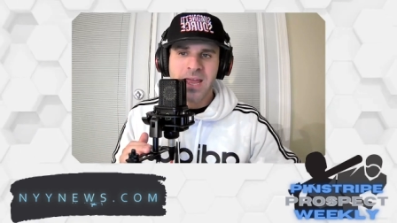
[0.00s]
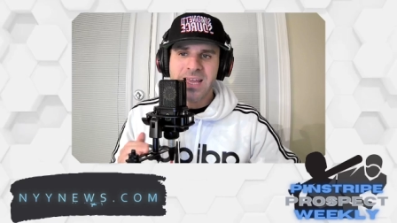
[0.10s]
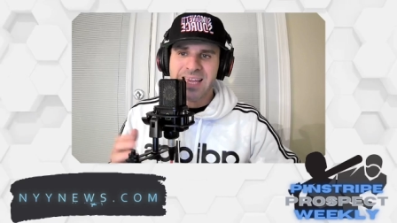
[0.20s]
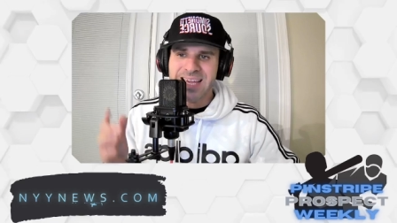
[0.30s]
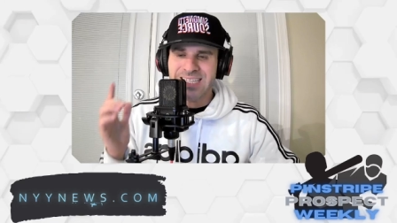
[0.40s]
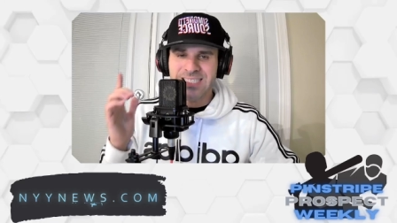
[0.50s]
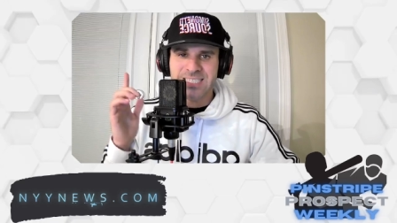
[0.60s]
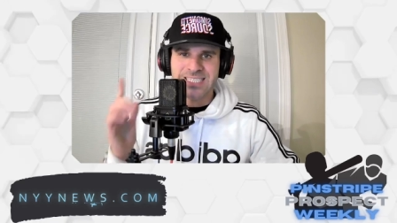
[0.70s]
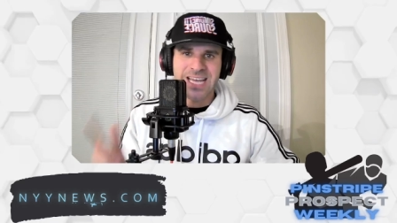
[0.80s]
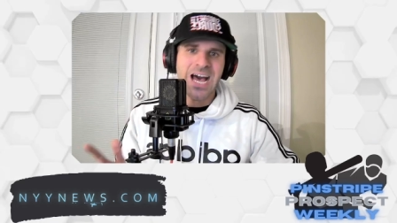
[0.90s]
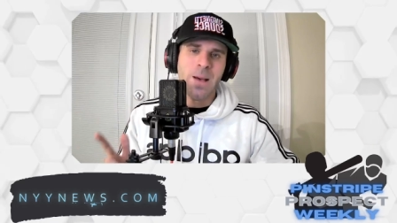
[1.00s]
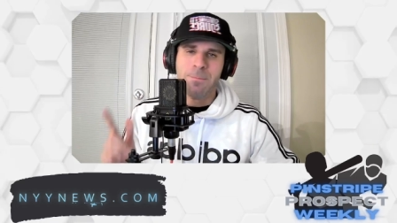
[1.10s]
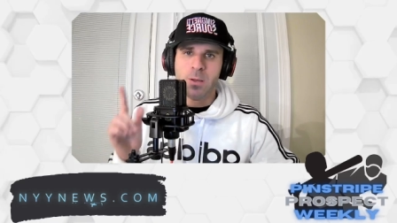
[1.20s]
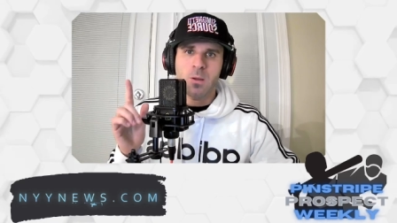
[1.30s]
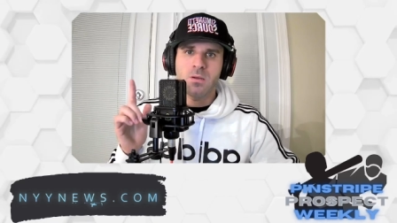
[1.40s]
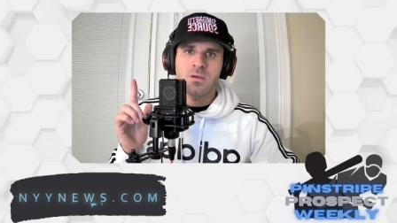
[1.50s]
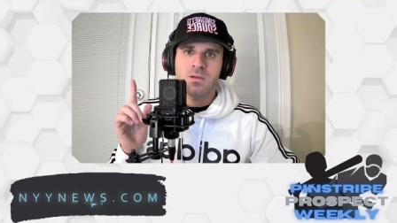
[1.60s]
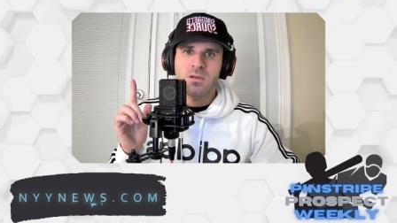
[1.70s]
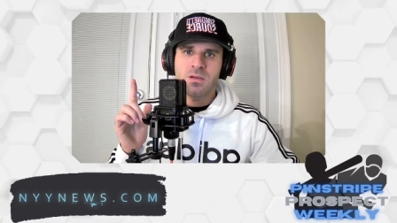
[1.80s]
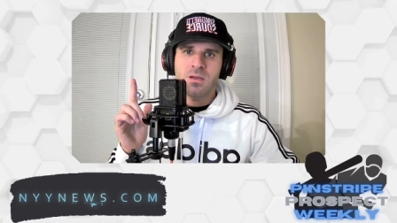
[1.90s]
He is the top
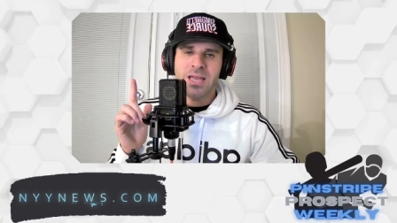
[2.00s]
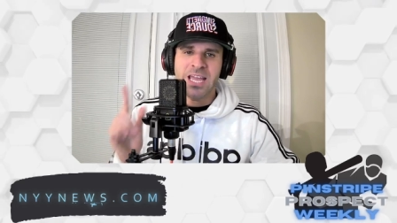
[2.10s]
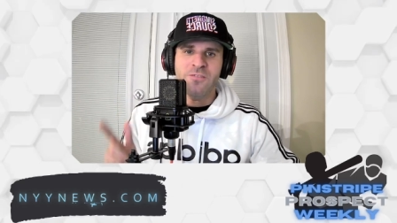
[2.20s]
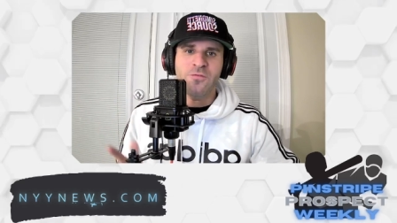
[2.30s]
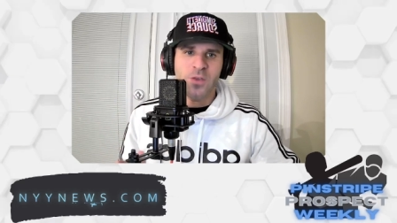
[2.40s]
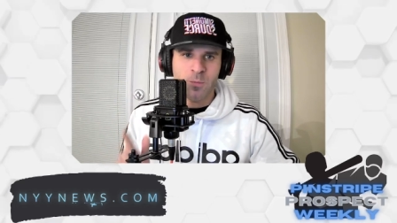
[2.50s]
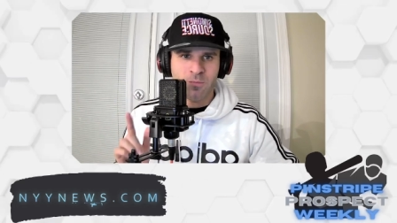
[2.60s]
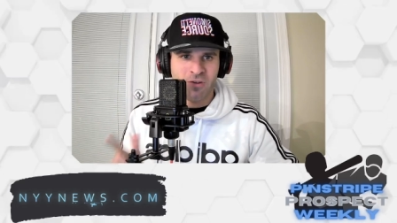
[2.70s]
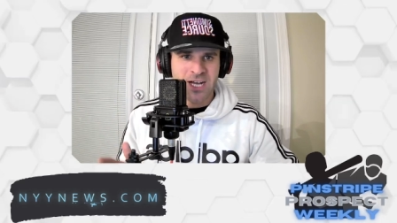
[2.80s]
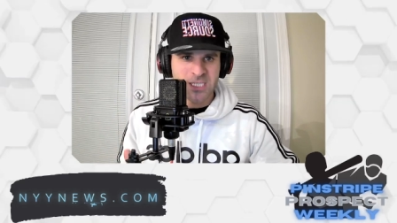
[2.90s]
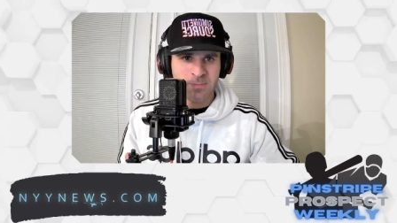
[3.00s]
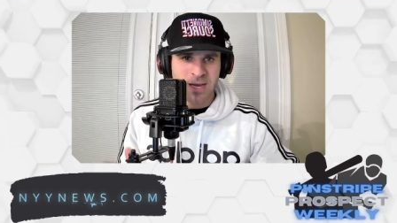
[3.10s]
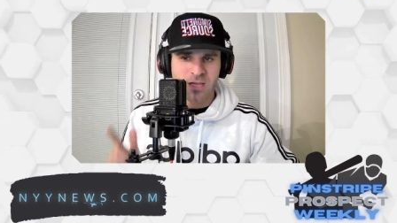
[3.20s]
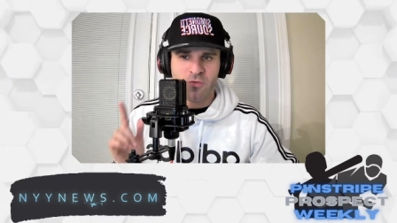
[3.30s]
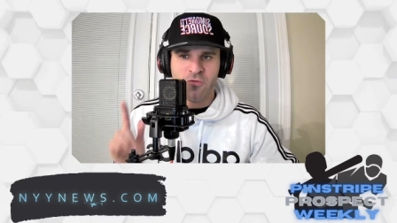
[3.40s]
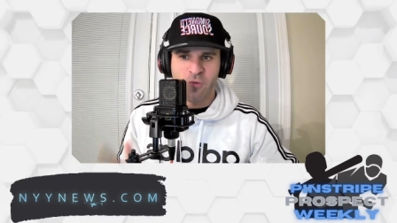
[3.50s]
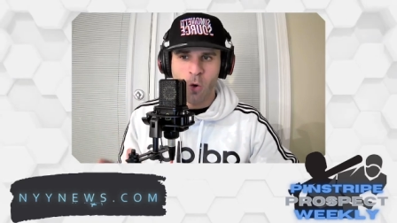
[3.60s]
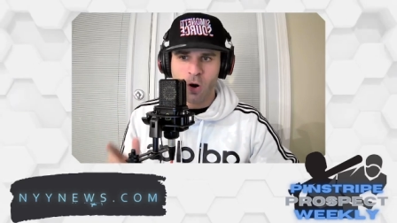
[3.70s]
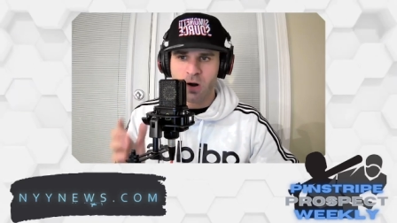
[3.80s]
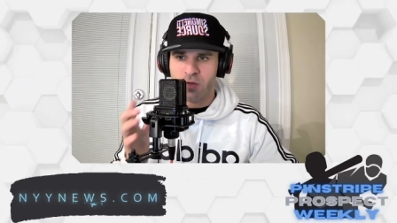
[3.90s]
infield prospect
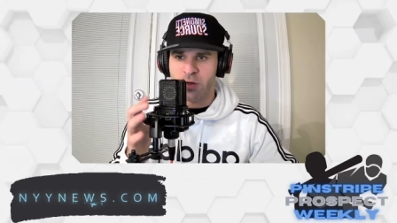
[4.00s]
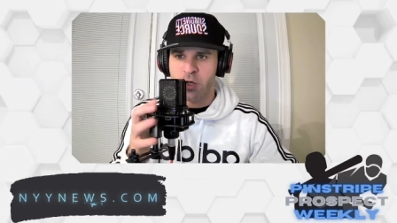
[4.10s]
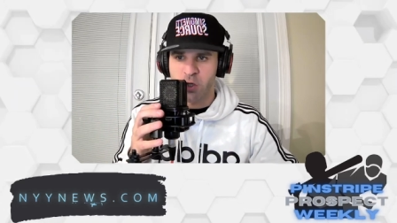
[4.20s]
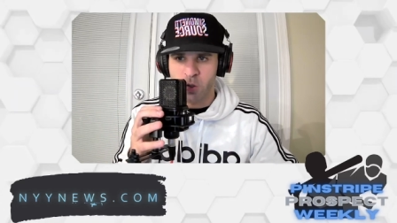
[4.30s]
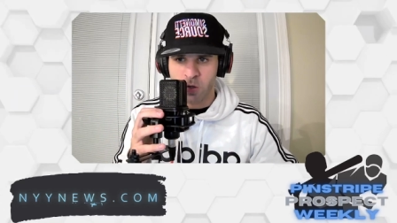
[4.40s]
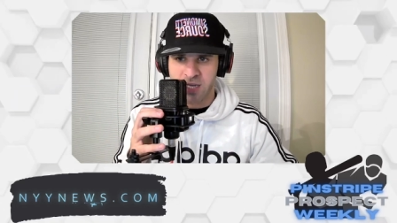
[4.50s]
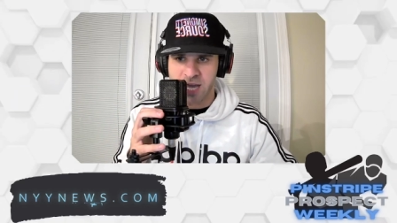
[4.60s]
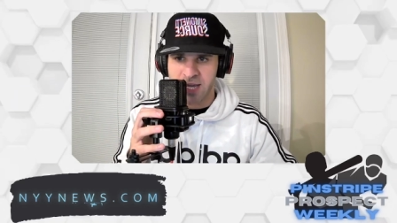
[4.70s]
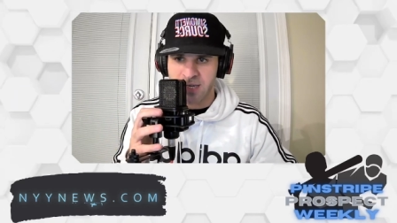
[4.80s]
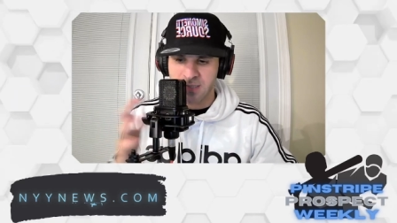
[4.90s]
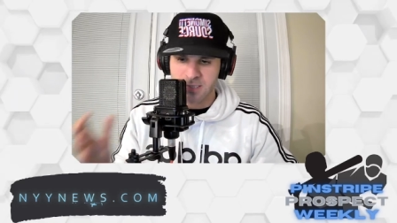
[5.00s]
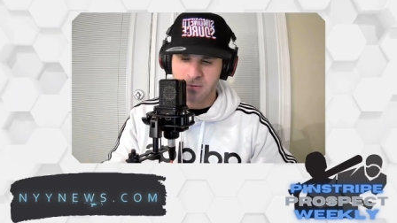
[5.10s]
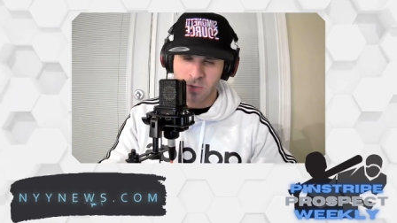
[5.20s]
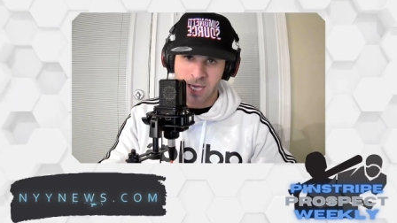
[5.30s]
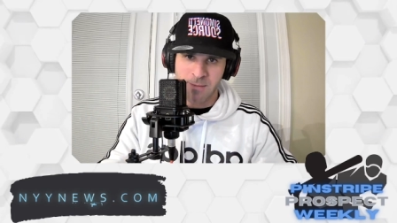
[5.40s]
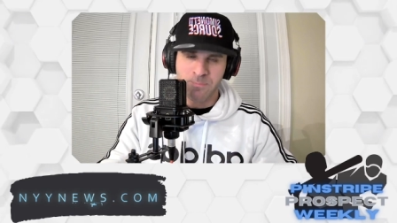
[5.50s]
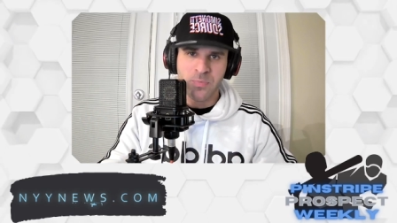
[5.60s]
for the New York Yankees, okay?